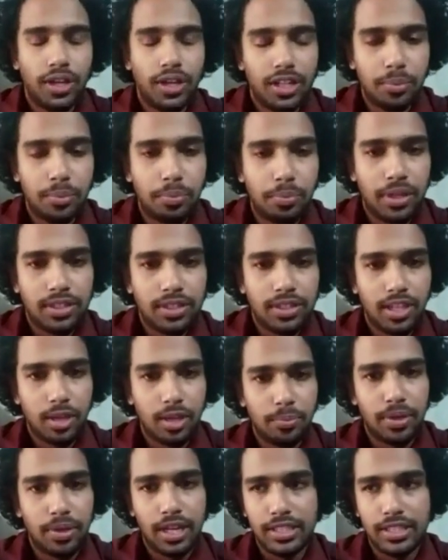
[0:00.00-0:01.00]
I joined in
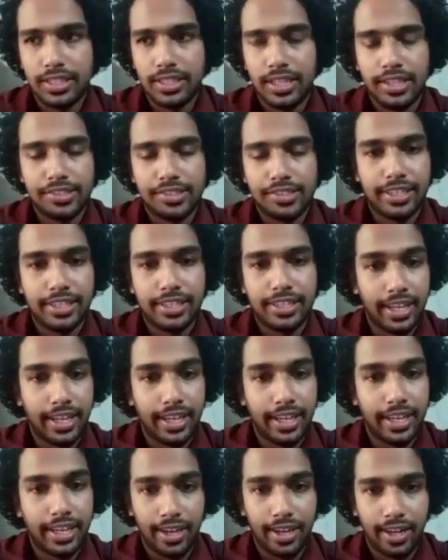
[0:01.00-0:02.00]
Pandalam branch as a
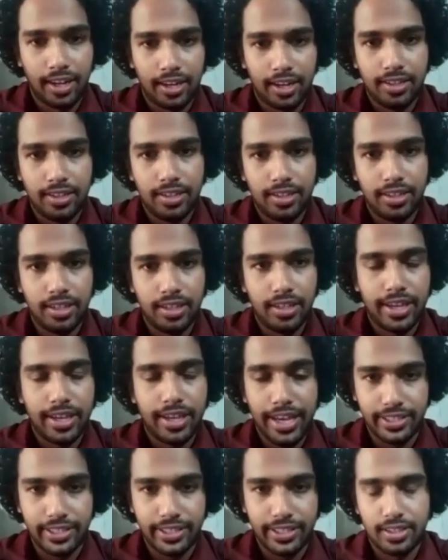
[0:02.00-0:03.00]
teller,
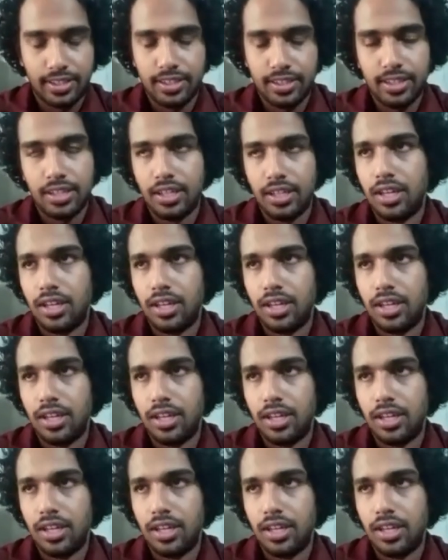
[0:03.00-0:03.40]
cashier.